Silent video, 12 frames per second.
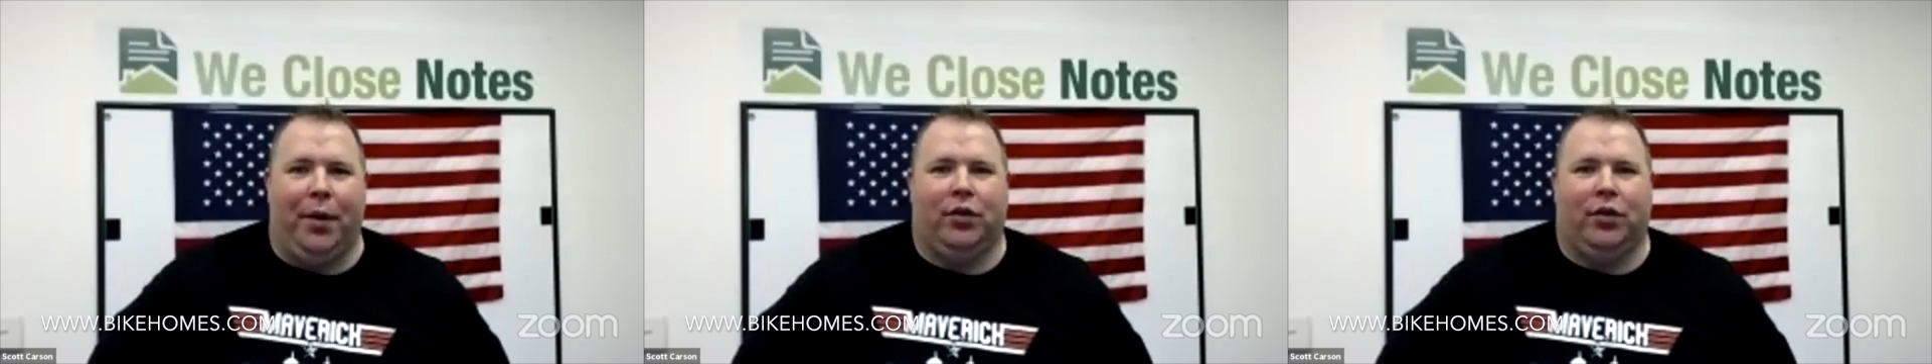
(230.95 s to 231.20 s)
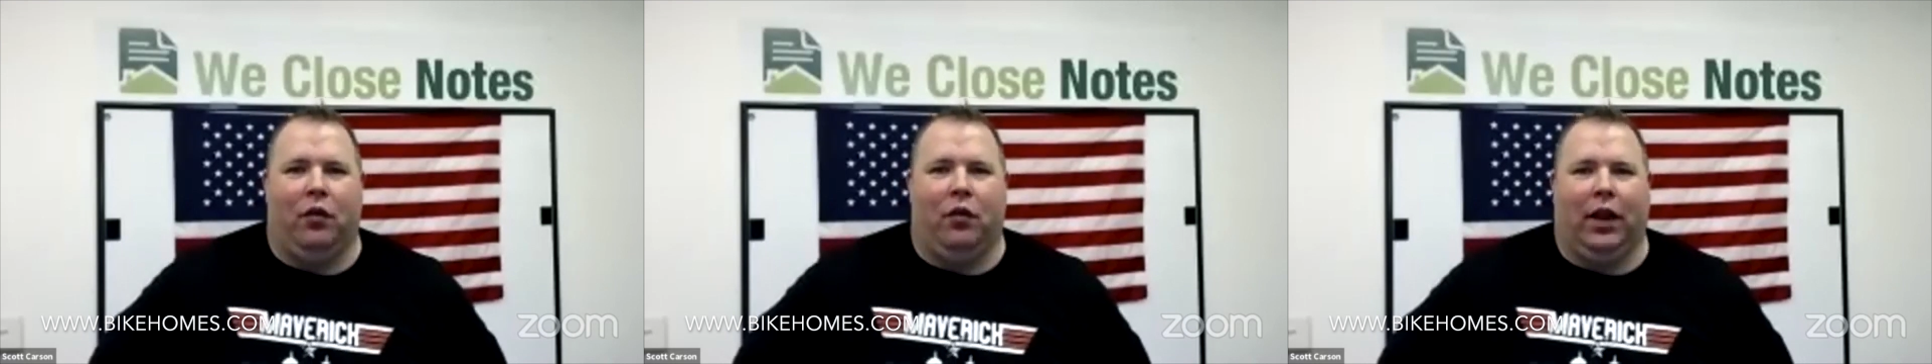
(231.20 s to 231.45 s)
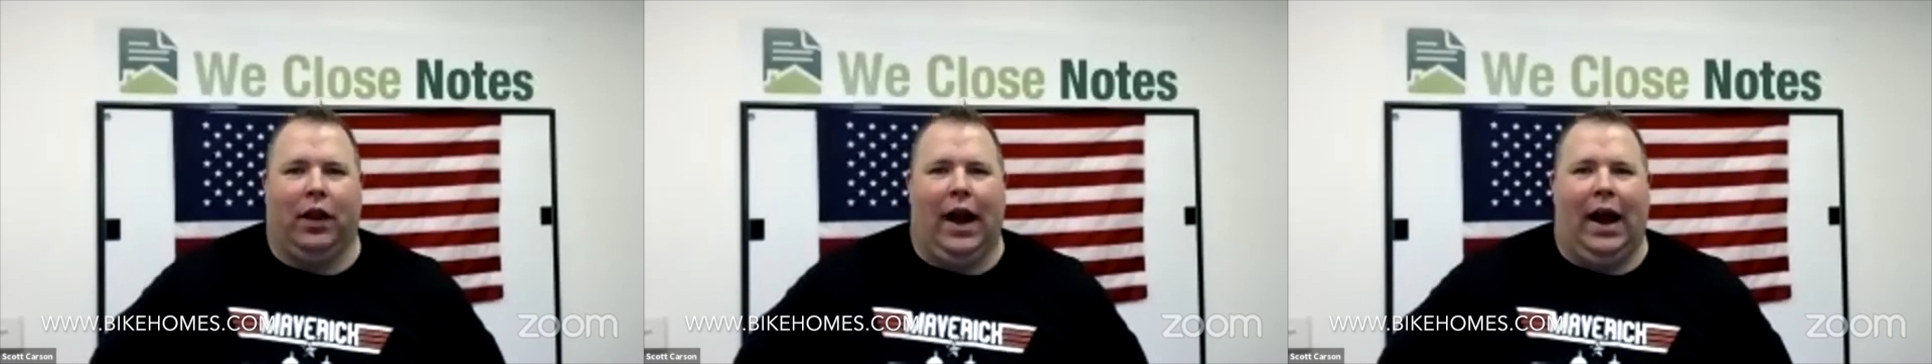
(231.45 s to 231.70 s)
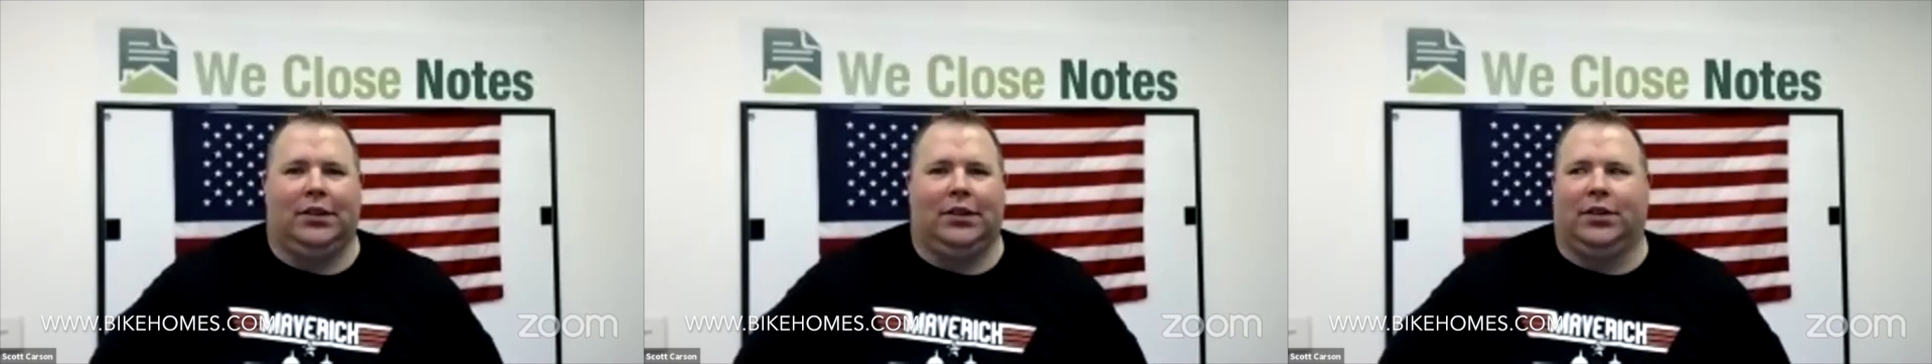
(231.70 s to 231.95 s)
over the
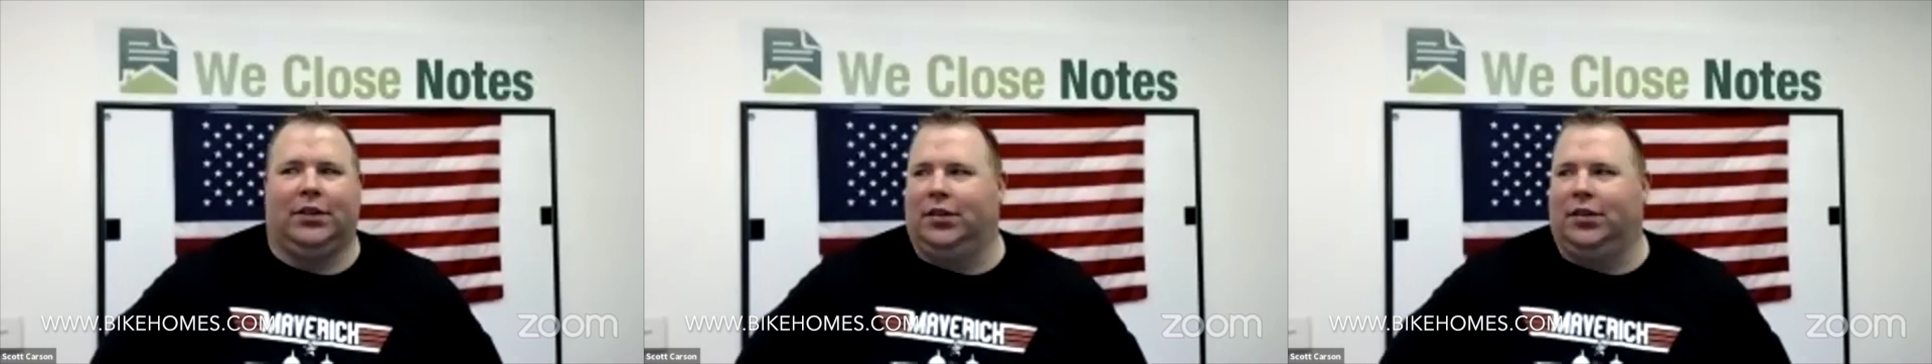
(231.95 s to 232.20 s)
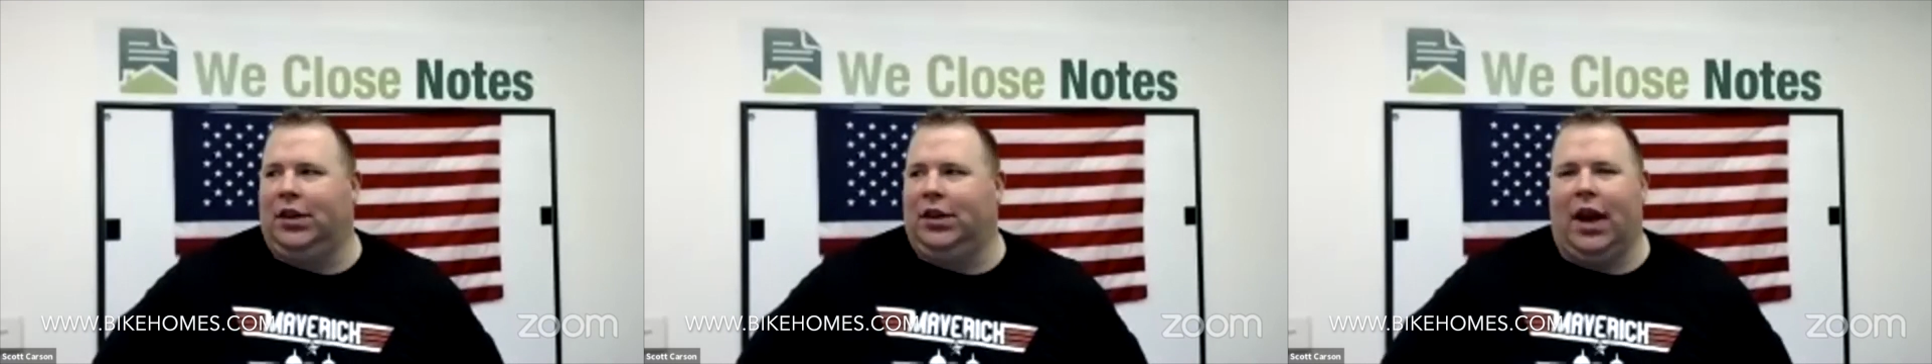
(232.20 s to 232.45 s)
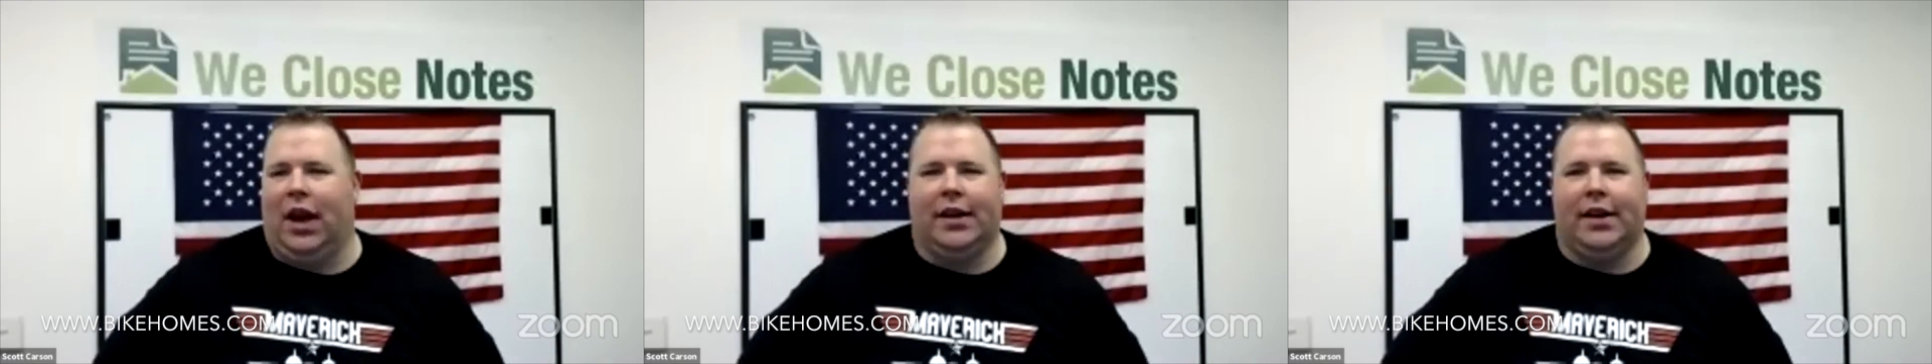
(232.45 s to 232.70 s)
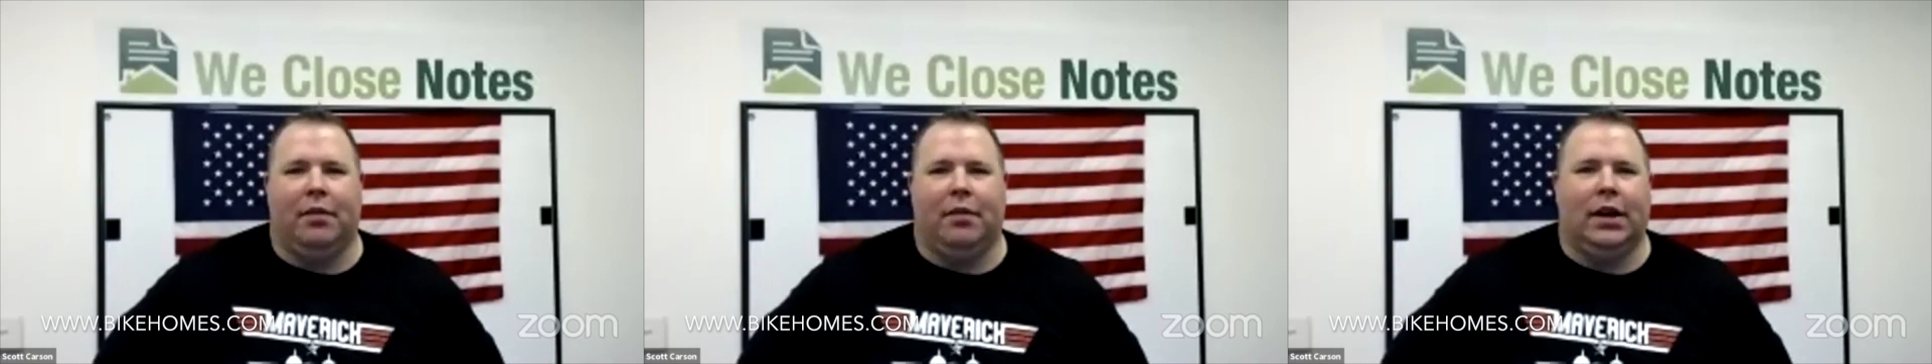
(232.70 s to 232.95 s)
last 9-10
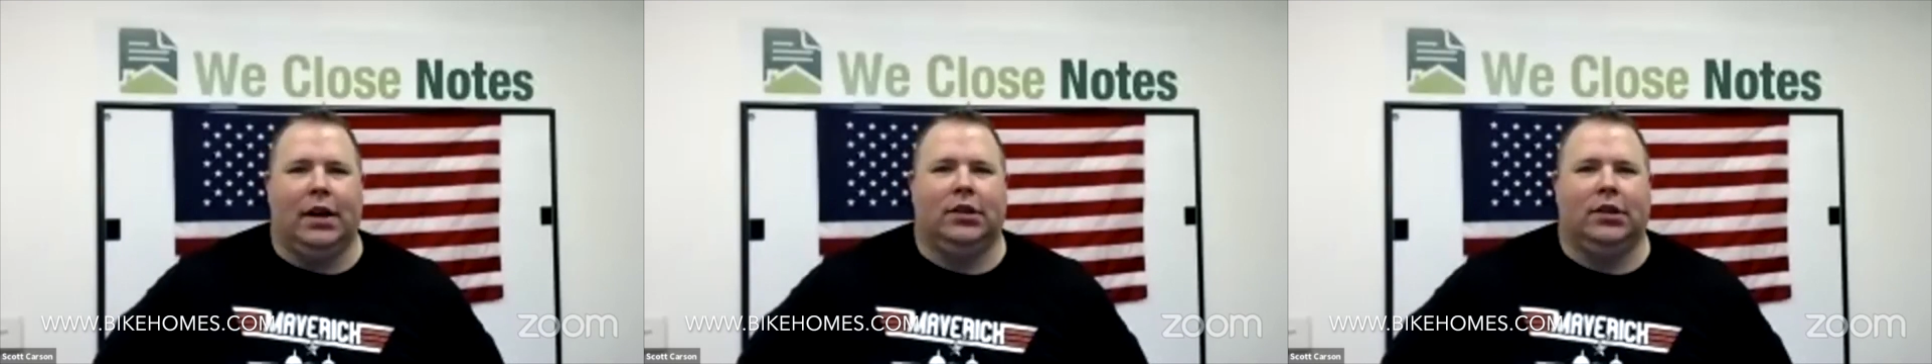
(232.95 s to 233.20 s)
months?